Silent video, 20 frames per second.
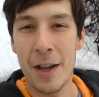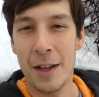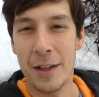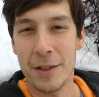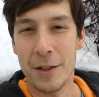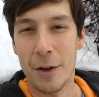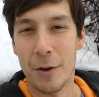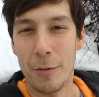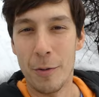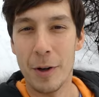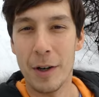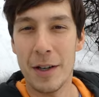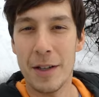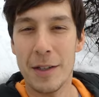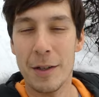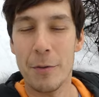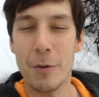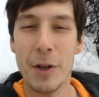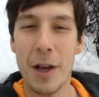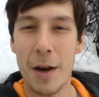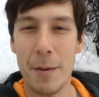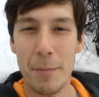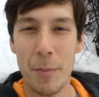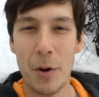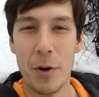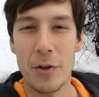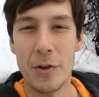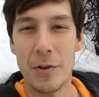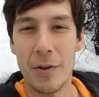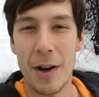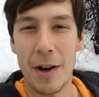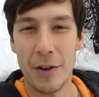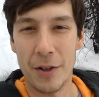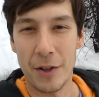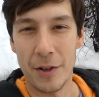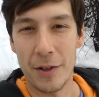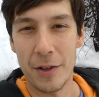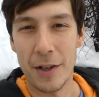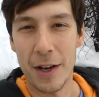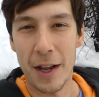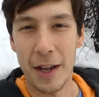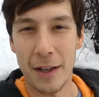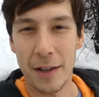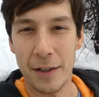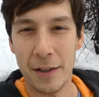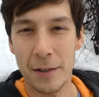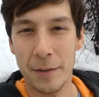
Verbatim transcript: So, we're going to see what kind of birds are out here today.